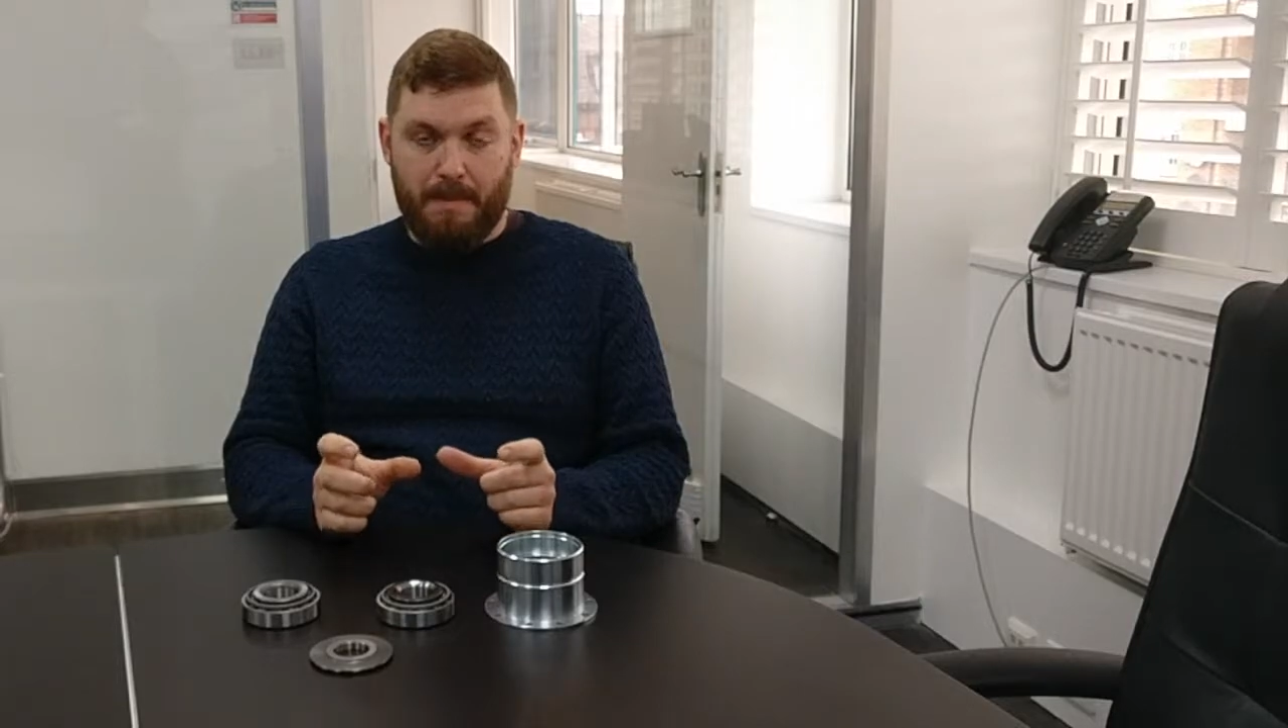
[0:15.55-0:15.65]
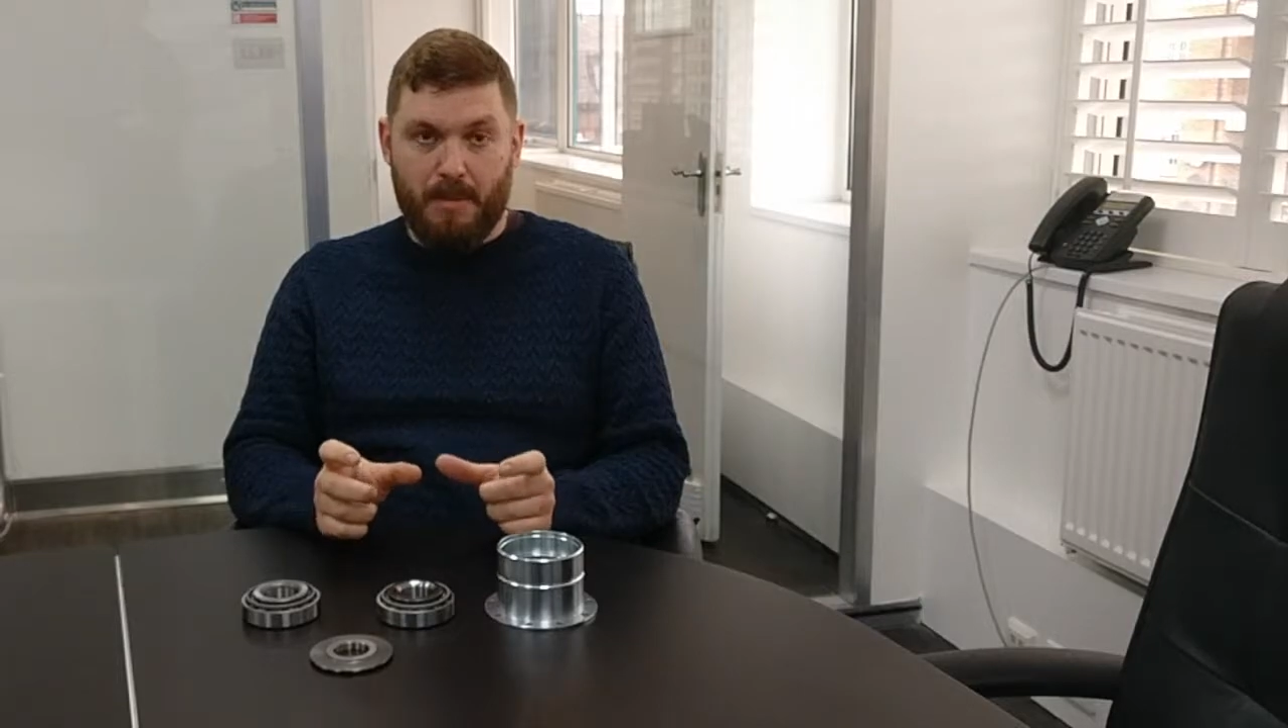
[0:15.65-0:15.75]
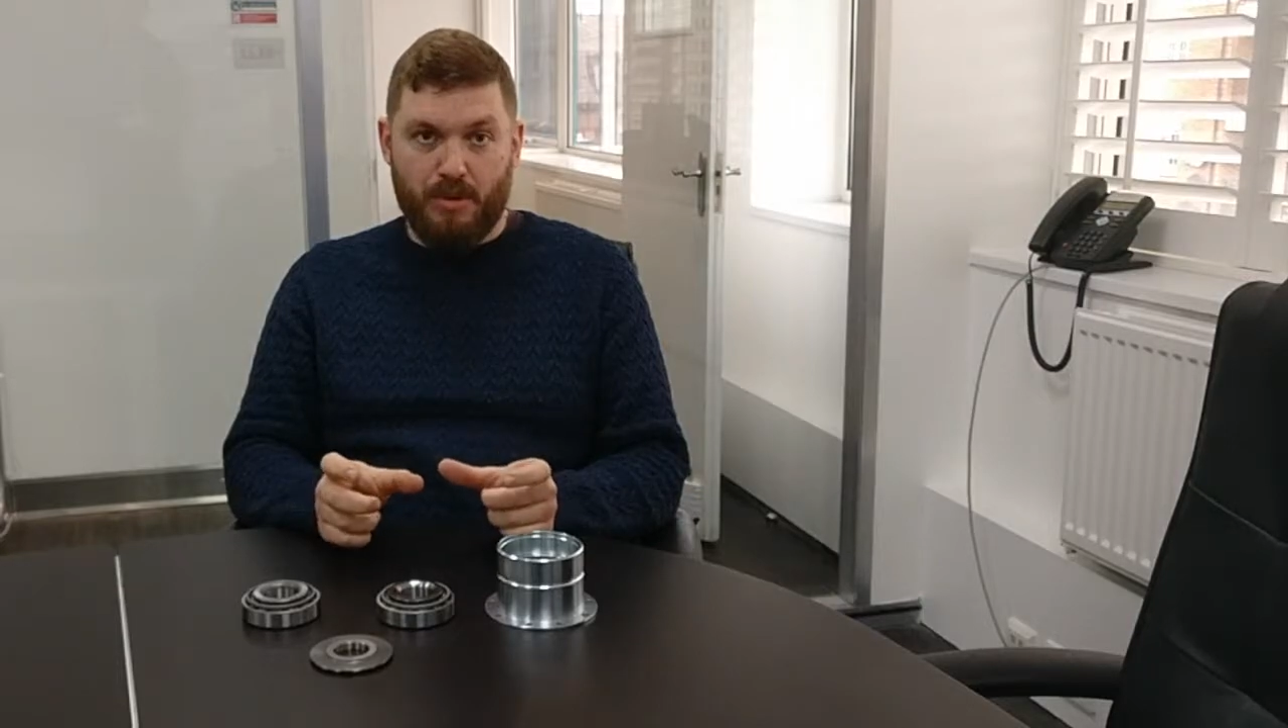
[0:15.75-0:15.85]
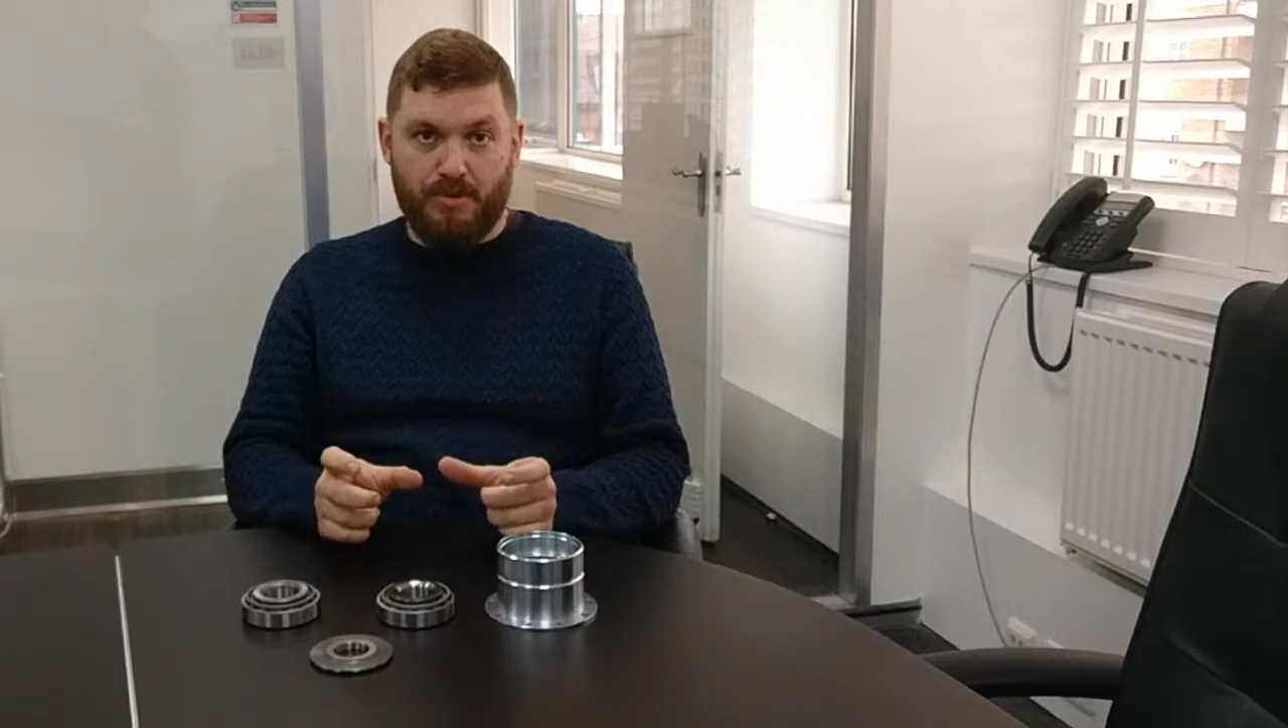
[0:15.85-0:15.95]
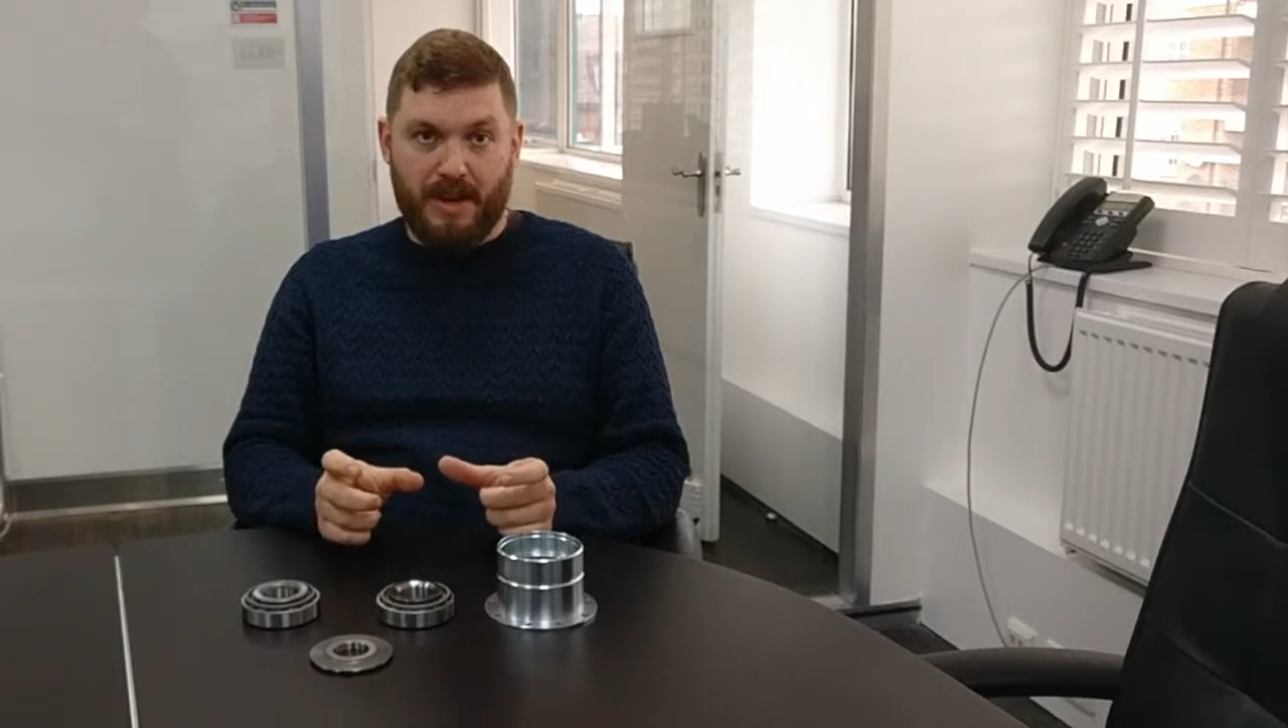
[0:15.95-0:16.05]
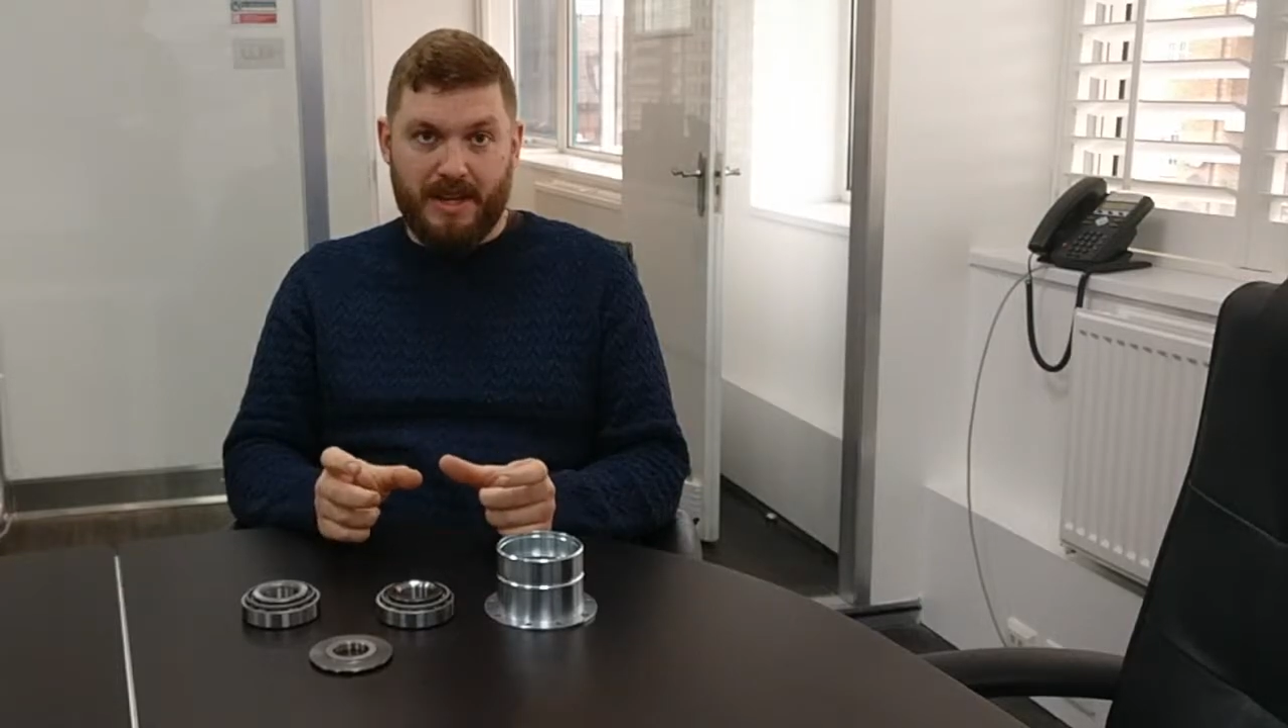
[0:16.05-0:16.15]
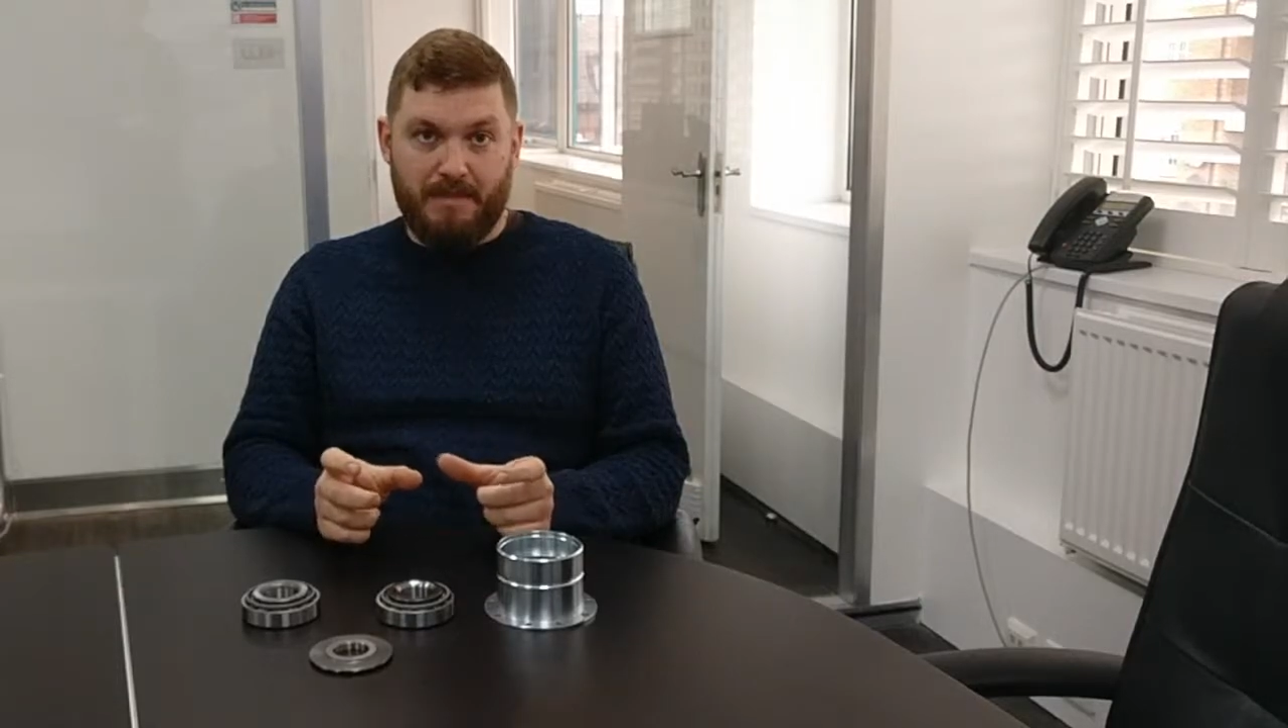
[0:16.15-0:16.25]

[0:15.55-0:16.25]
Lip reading: ball race